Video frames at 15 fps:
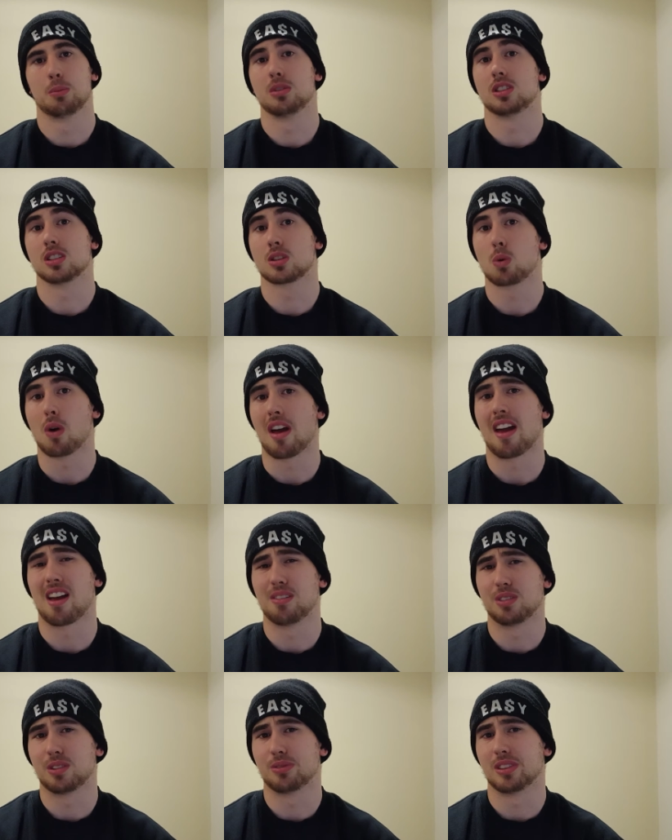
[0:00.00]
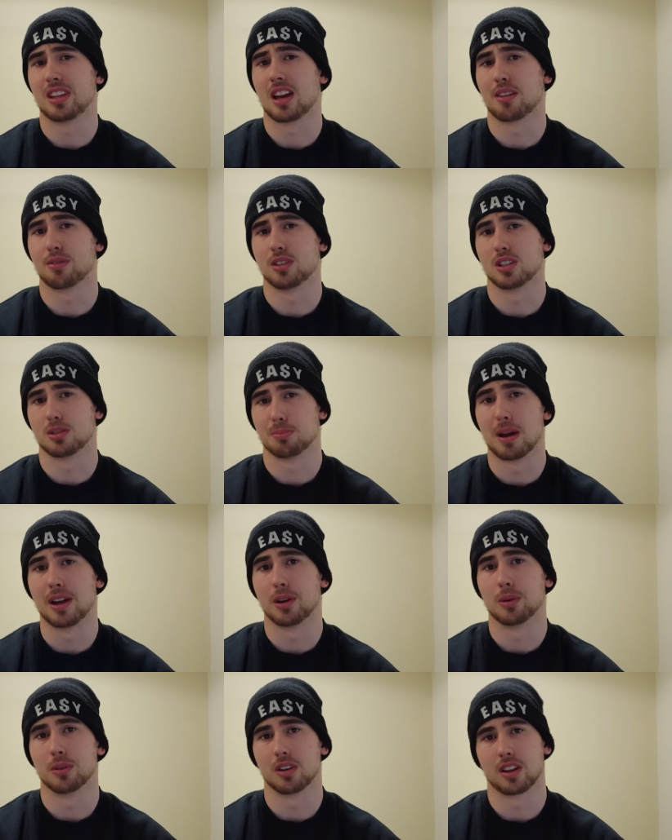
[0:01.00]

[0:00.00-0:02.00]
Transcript: Which is quite heavy for the average male.